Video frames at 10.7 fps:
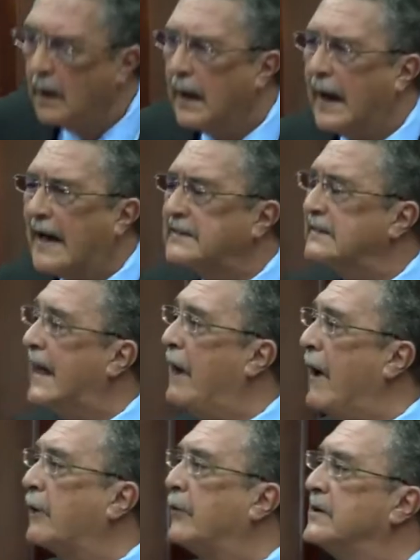as a
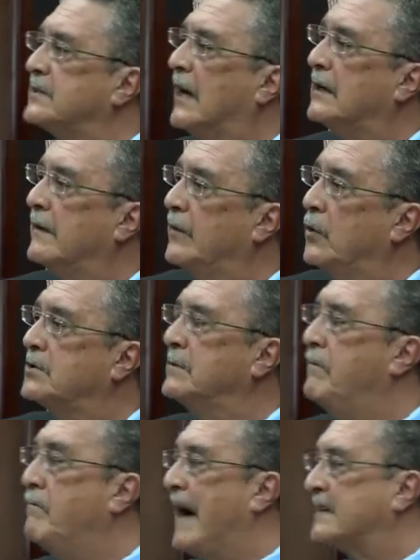direct result of those
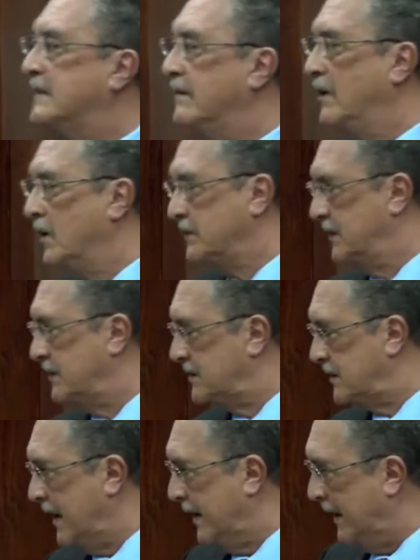massive losses
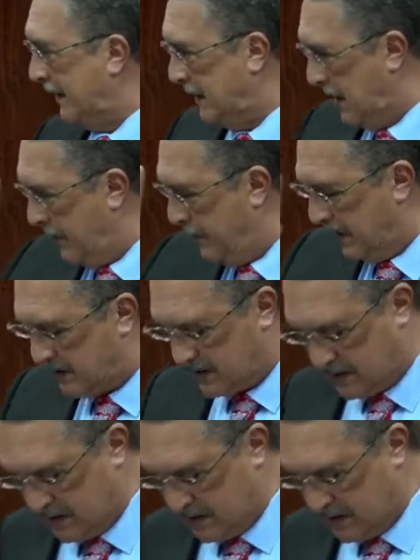and that near miss,